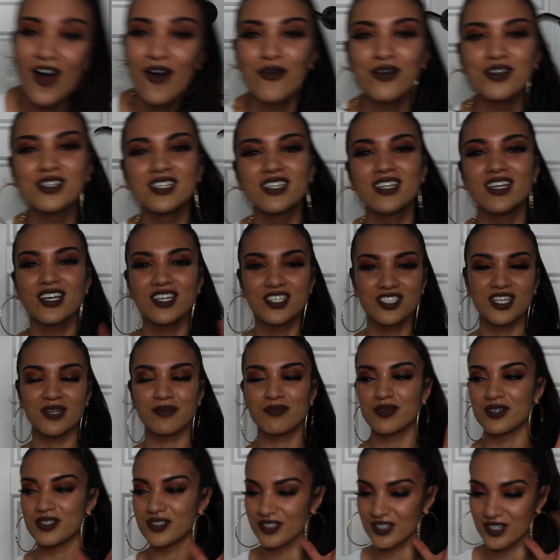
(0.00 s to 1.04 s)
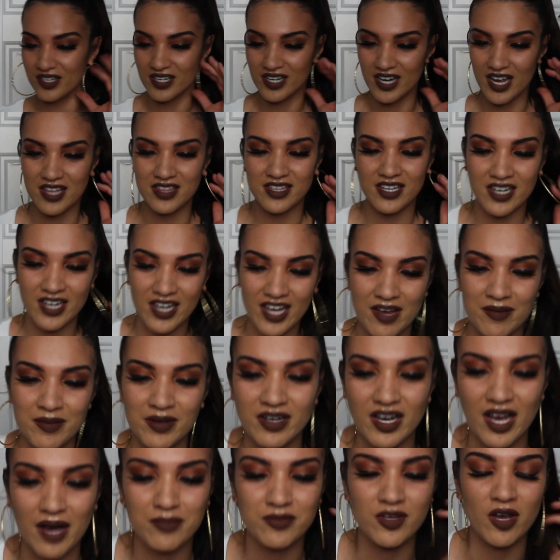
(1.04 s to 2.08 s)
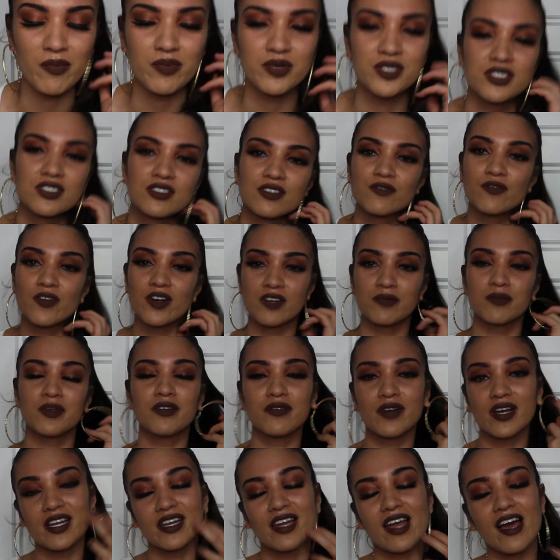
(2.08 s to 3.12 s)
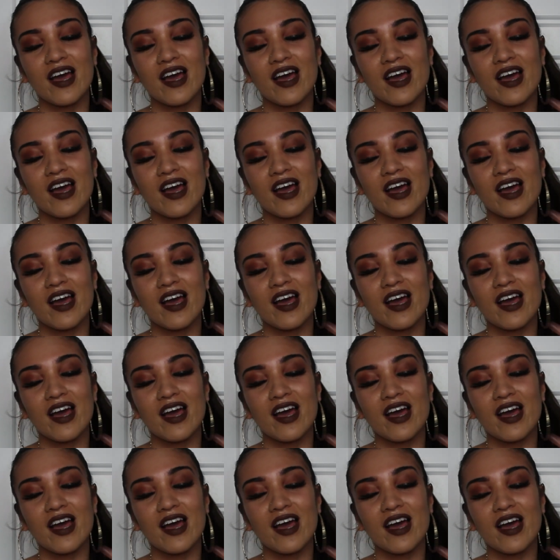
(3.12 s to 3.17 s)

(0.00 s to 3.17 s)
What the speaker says: with an inkjet printer, and then I have my laptop, which is in front of me right